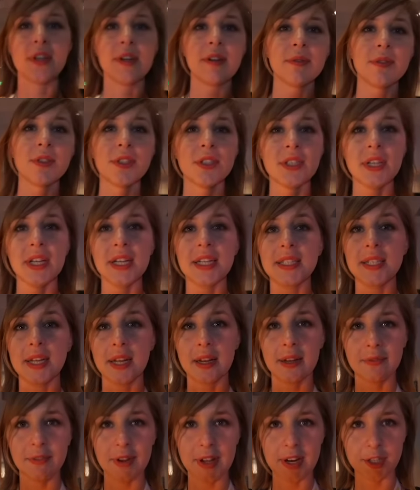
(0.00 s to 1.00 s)
I'll just like
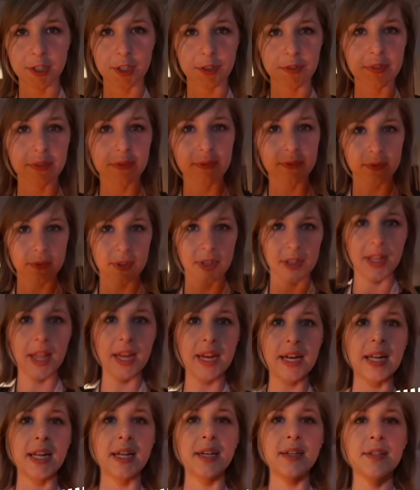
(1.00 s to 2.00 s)
take advantage of the
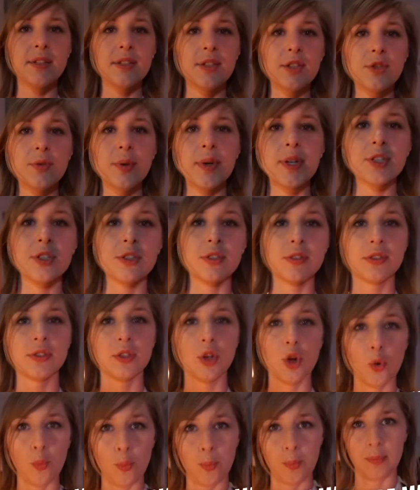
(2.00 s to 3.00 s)
lighting situation.
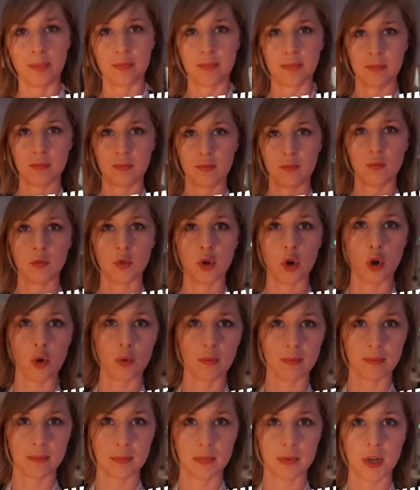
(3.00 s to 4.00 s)
Nope,
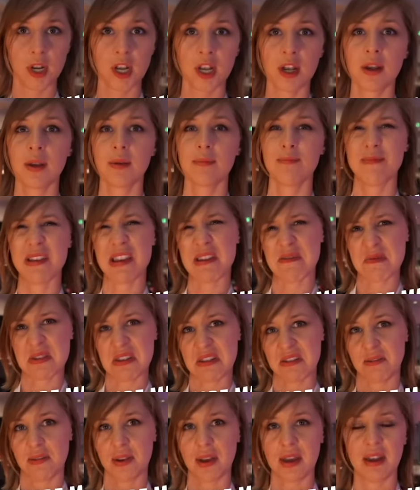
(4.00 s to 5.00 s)
nope,
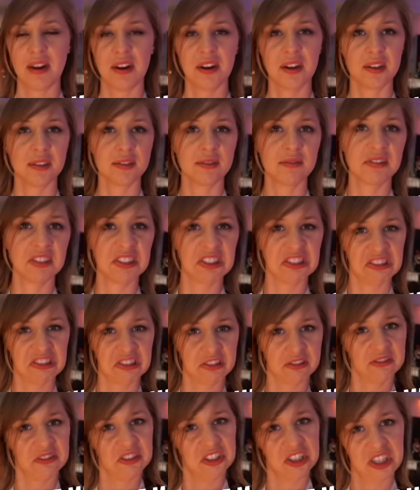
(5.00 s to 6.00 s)
maybe, I don't know.
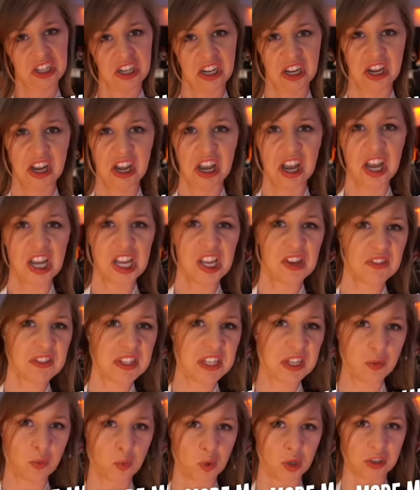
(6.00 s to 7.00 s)
You've
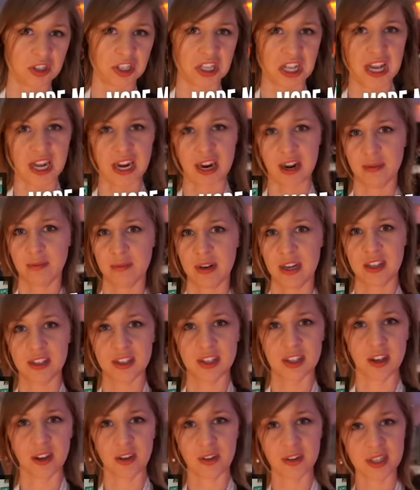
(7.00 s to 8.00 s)
seen worse light on me,
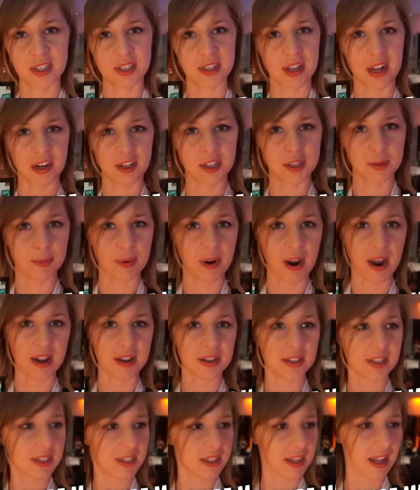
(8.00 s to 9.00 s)
so it's not a
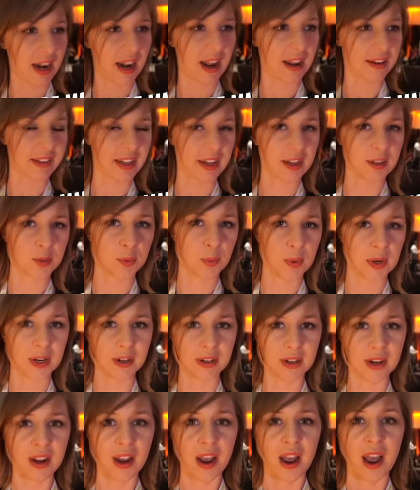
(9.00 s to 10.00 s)
surprise. It's not act like it's
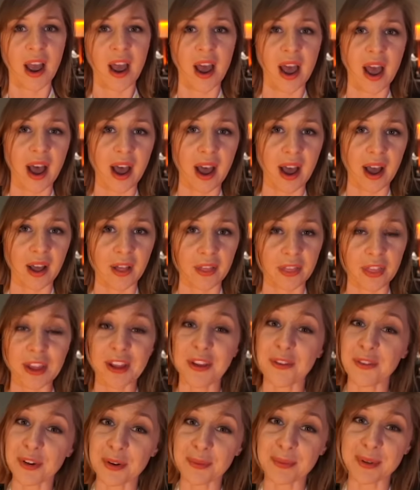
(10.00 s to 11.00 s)
weird. Uh,
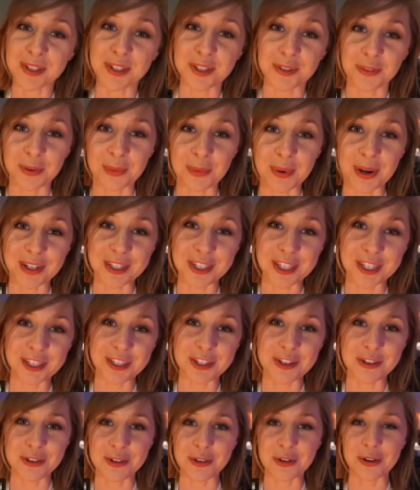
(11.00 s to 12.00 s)
thank you very much for watching
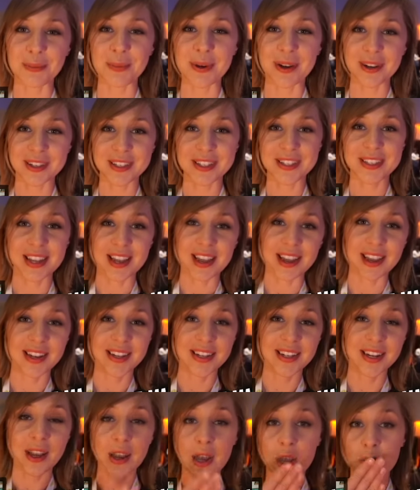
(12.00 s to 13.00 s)
Dear Diddle
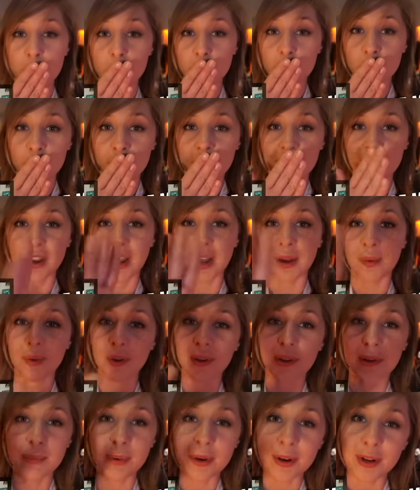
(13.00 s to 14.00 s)
and I
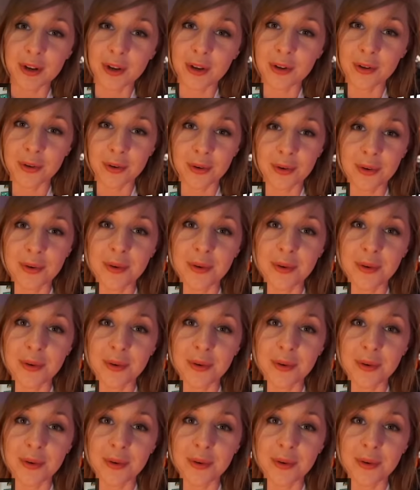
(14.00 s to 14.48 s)
will you